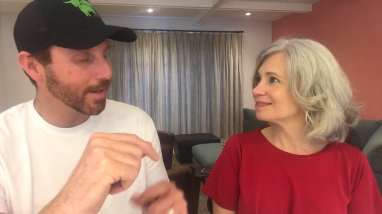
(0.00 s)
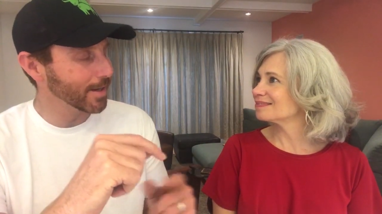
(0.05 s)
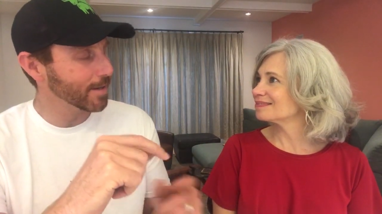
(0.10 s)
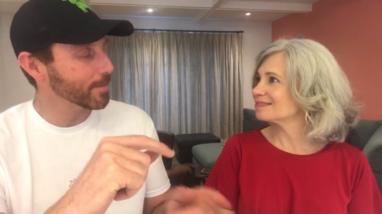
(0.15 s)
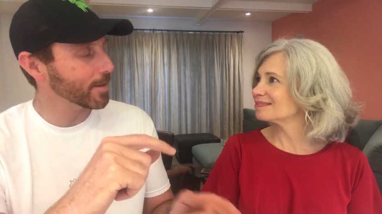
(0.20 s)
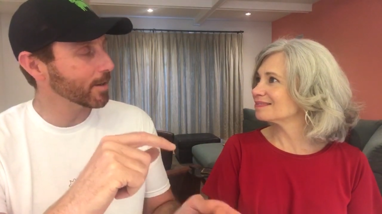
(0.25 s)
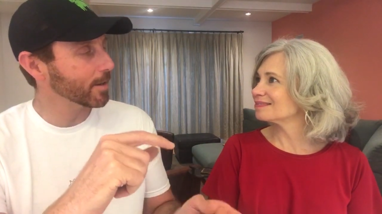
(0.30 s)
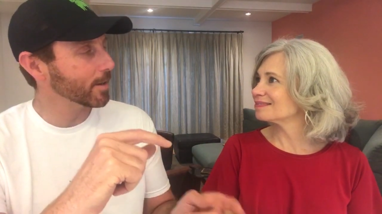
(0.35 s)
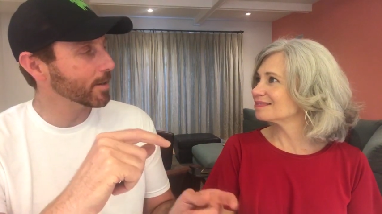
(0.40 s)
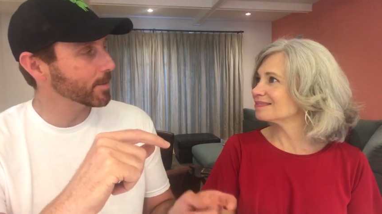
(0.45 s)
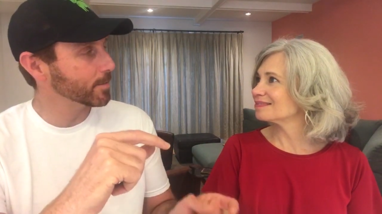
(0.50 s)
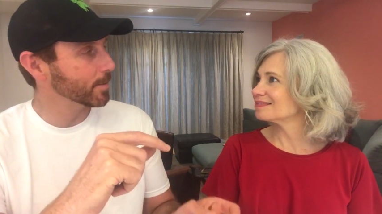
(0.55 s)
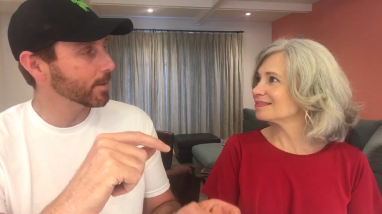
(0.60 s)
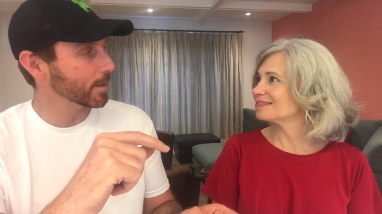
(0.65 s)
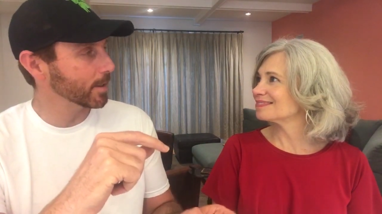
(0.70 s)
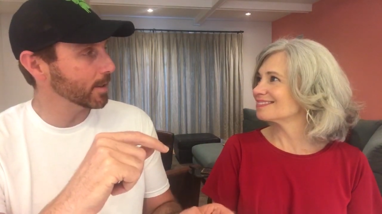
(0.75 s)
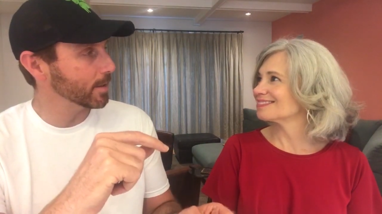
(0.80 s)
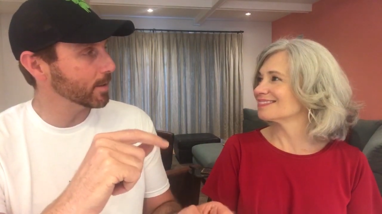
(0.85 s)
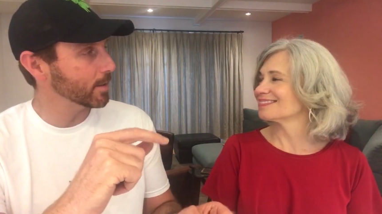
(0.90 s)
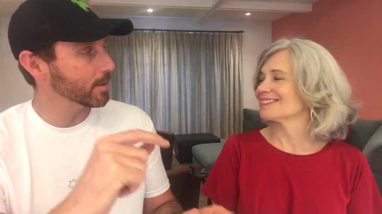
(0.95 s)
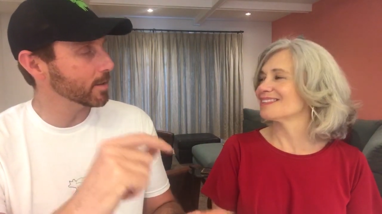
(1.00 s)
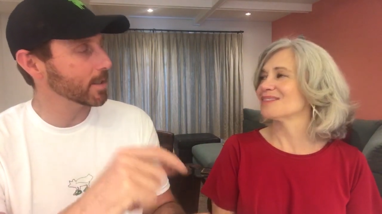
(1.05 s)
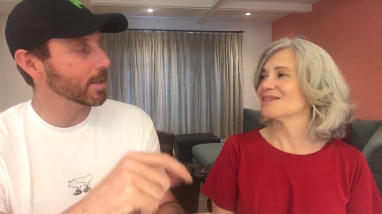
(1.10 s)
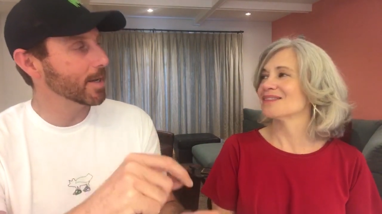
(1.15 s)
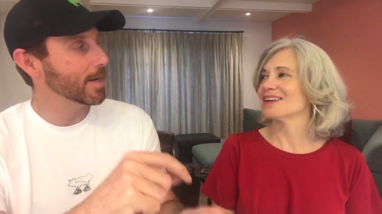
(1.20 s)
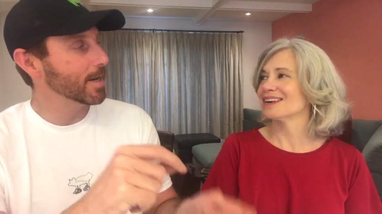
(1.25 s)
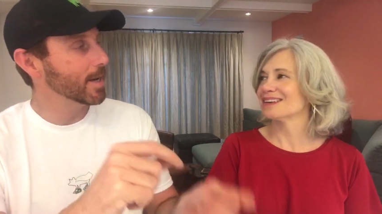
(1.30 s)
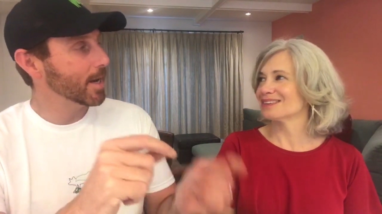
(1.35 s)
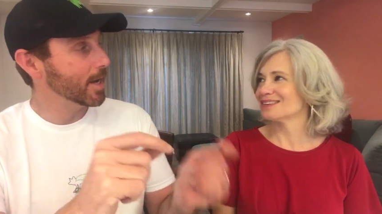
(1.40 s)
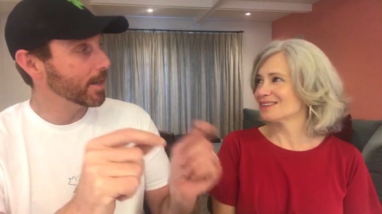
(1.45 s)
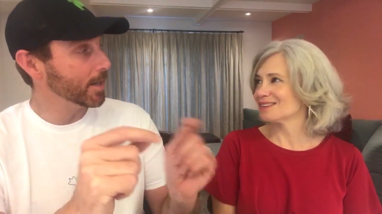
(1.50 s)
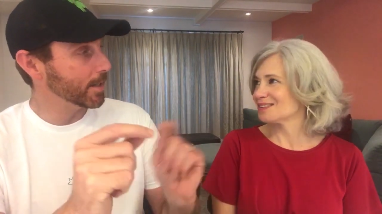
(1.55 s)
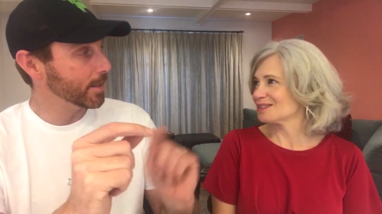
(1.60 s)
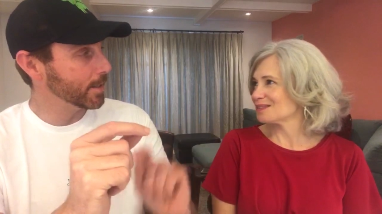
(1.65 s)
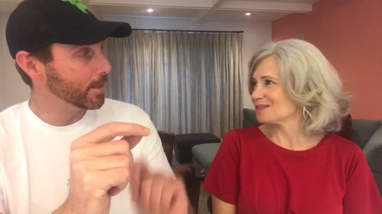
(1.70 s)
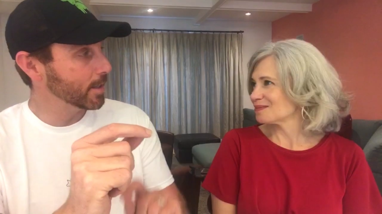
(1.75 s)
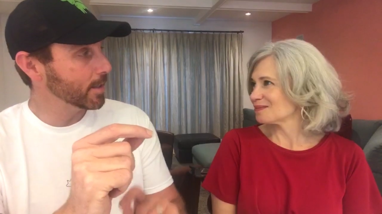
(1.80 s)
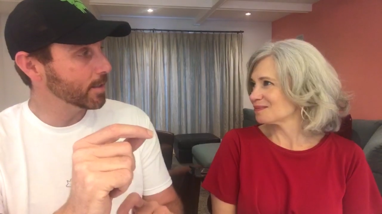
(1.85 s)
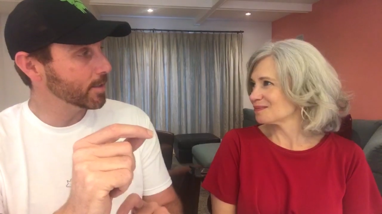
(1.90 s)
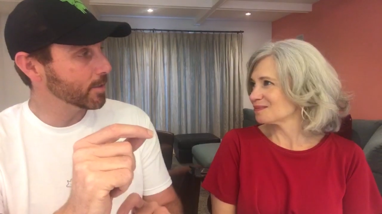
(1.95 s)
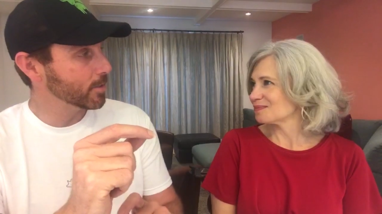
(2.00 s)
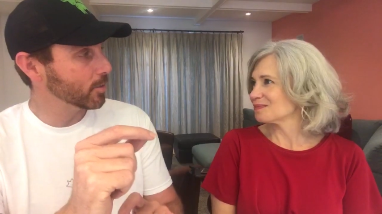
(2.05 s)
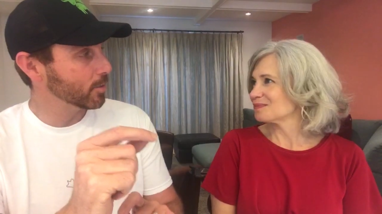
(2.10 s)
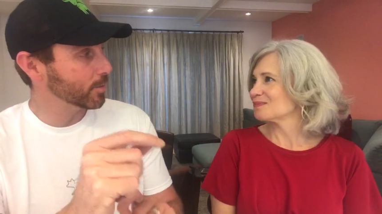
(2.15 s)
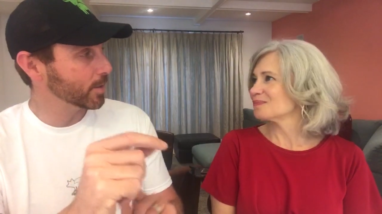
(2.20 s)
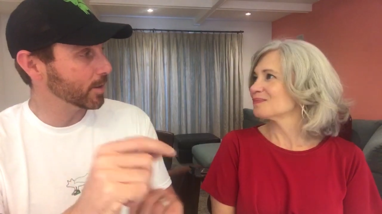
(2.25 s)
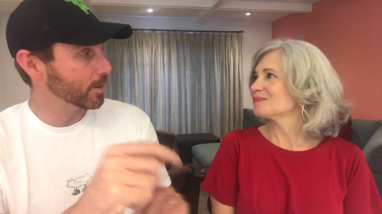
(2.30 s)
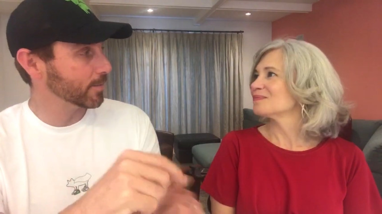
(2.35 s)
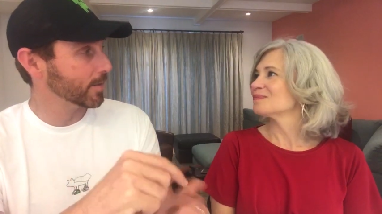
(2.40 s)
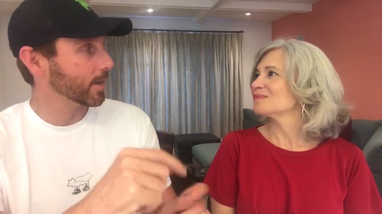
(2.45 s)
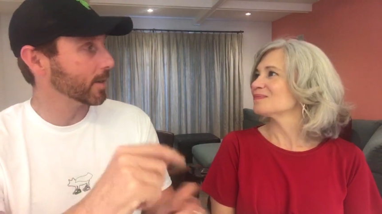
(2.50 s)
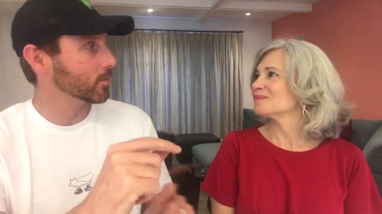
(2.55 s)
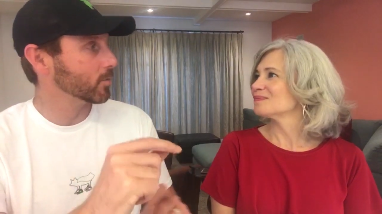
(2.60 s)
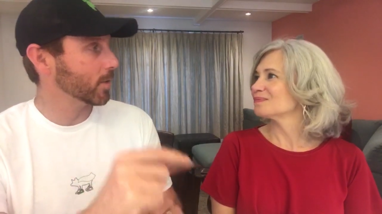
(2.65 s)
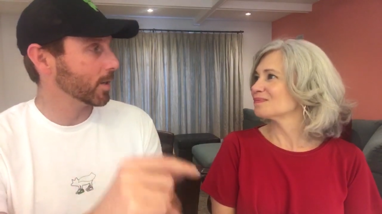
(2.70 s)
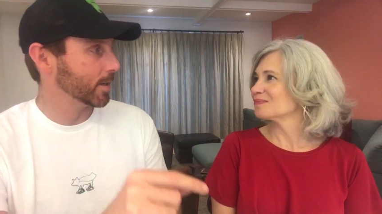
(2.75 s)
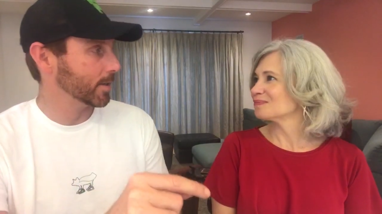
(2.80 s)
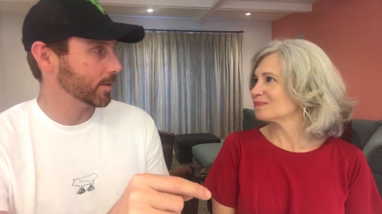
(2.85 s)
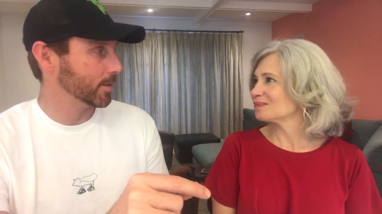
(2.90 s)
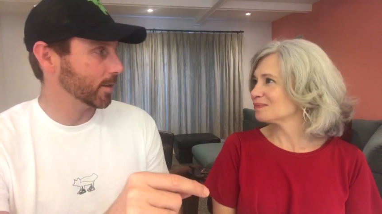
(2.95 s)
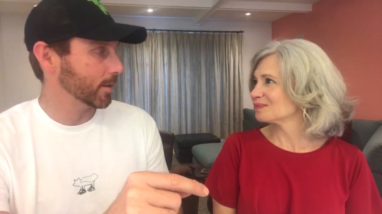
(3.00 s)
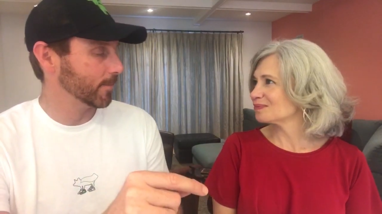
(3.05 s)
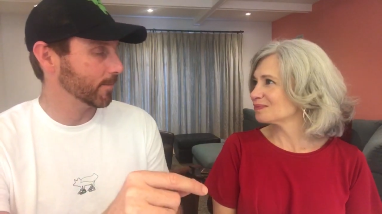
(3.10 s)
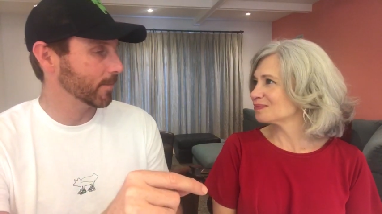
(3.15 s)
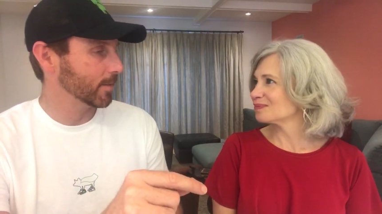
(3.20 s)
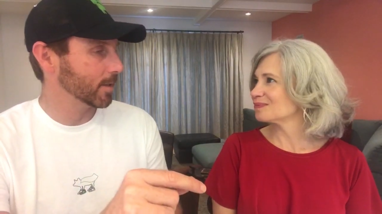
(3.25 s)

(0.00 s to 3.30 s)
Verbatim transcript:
Speaker 1: I can get my husband to eat this, and he needs to because of X, Y, and Z.